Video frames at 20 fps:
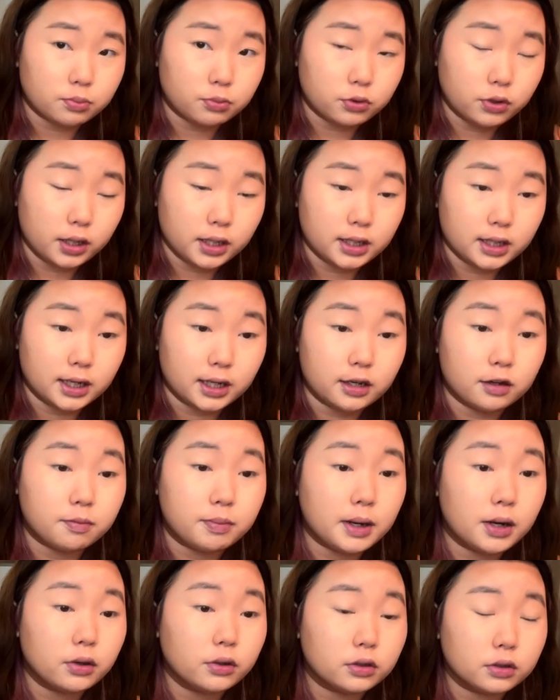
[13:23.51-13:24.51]
put any kind of
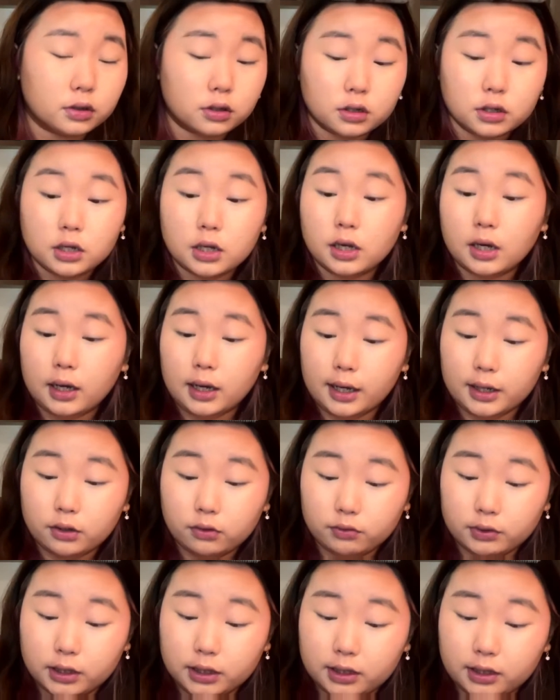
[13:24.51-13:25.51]
powder. I
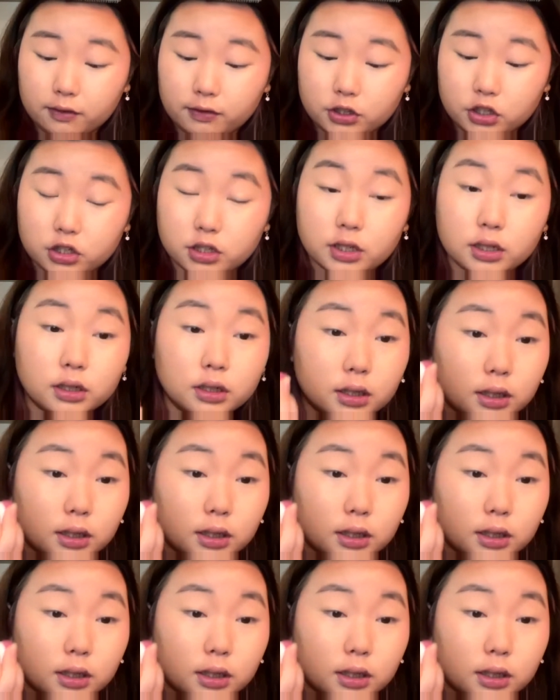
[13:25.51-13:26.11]
don't really give a shit